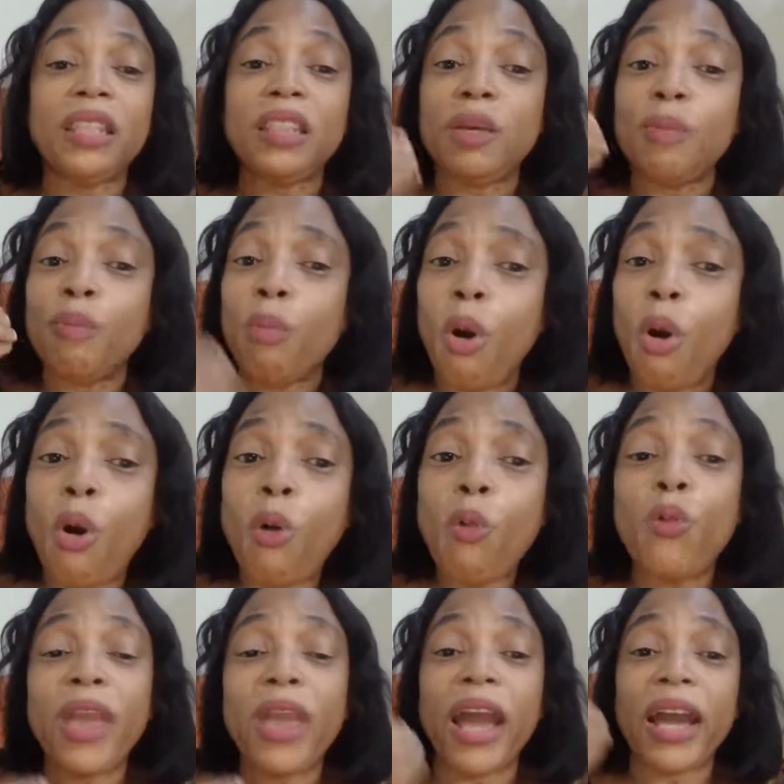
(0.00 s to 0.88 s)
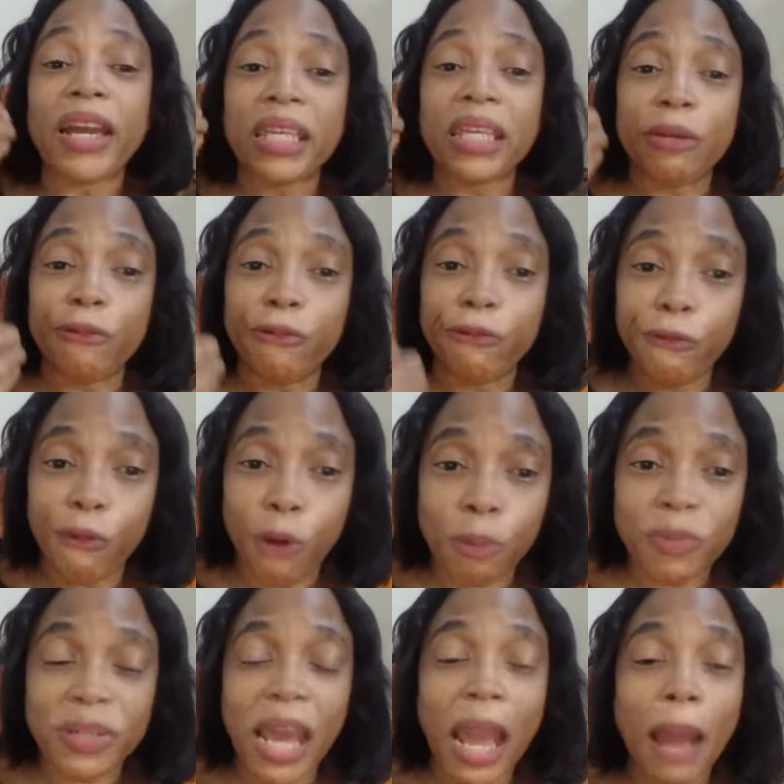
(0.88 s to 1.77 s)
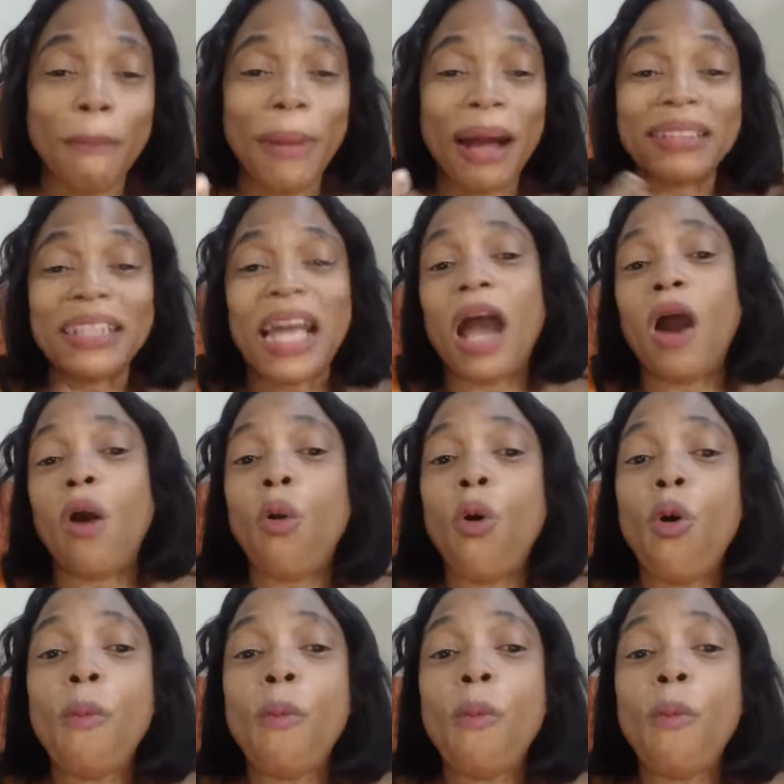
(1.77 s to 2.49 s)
the more we are informed about our